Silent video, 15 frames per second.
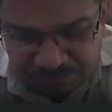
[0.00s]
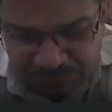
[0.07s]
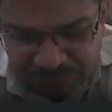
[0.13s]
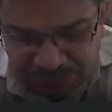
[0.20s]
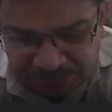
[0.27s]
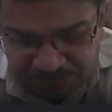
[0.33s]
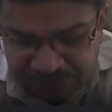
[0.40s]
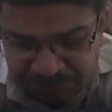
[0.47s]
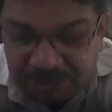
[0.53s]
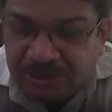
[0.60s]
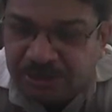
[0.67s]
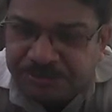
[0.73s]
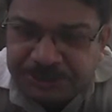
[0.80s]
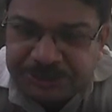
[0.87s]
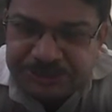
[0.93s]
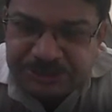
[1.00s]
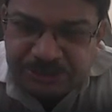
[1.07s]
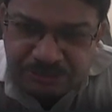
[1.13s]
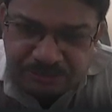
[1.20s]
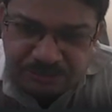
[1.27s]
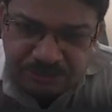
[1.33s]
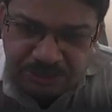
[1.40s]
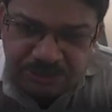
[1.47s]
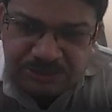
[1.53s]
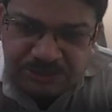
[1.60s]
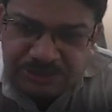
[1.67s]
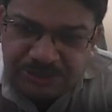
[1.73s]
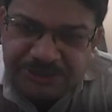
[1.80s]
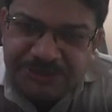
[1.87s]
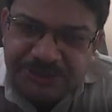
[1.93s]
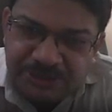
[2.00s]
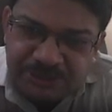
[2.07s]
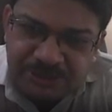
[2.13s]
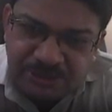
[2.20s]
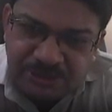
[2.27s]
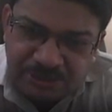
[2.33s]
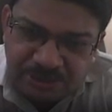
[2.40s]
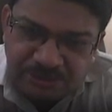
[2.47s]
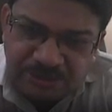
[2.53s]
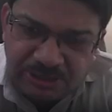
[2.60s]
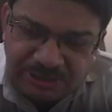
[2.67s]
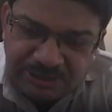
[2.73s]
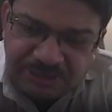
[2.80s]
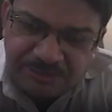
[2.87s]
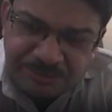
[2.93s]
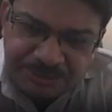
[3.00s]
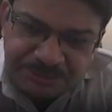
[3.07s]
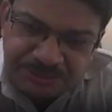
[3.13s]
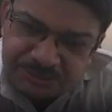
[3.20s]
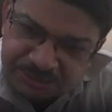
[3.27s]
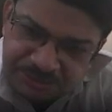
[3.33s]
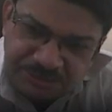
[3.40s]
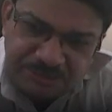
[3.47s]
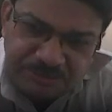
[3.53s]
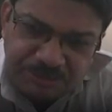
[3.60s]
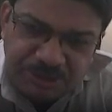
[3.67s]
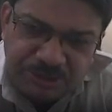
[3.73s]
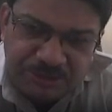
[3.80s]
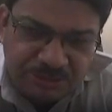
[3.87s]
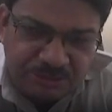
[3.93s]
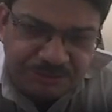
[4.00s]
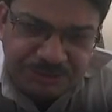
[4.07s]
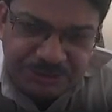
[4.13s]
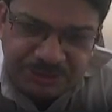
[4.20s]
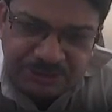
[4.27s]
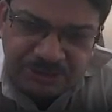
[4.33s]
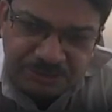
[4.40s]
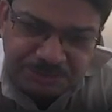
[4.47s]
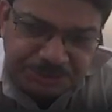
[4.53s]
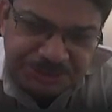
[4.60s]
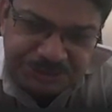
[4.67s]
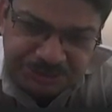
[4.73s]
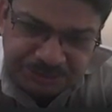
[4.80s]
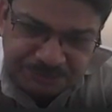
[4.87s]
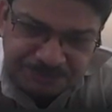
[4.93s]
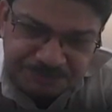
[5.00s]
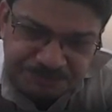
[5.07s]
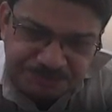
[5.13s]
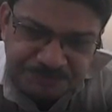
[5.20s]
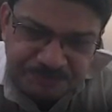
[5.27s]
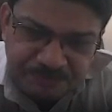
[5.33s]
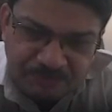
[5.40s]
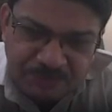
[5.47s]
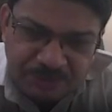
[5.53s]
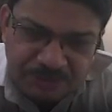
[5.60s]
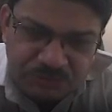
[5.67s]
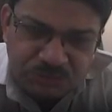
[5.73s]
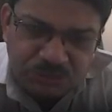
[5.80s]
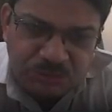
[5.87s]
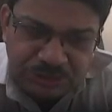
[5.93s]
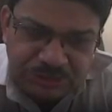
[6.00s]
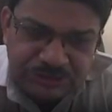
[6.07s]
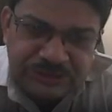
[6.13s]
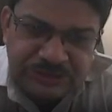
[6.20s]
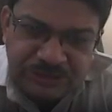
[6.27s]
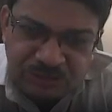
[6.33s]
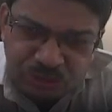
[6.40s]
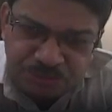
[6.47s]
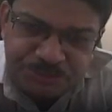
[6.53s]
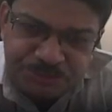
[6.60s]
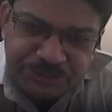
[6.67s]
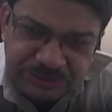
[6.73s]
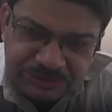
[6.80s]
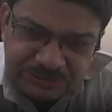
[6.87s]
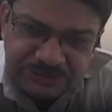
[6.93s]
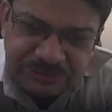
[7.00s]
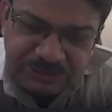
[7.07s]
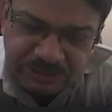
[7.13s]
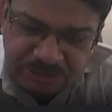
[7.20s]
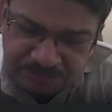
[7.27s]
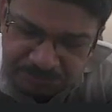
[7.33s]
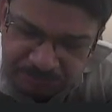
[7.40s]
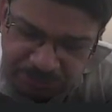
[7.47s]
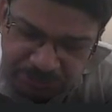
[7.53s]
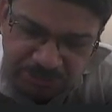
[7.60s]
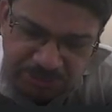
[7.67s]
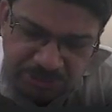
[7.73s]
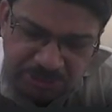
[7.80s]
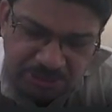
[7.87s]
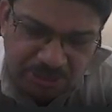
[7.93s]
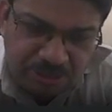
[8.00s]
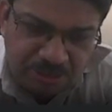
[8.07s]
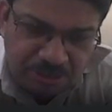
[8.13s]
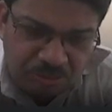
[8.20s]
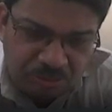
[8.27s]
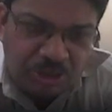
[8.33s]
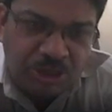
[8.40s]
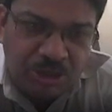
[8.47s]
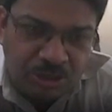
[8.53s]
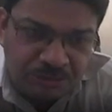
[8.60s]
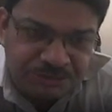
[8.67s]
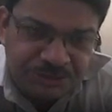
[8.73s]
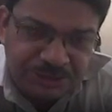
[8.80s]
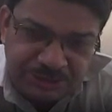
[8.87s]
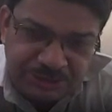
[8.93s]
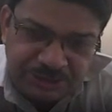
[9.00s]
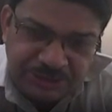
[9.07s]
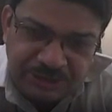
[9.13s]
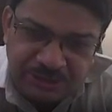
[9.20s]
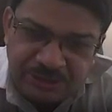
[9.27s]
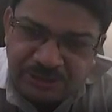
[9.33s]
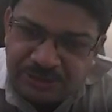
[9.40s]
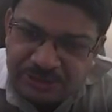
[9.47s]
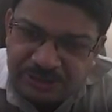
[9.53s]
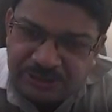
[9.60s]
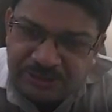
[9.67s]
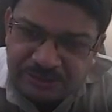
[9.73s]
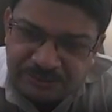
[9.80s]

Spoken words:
internal pressure in cylindrical containment because of internal pressure. So, what is the hoop stress in the wall of cylindrical container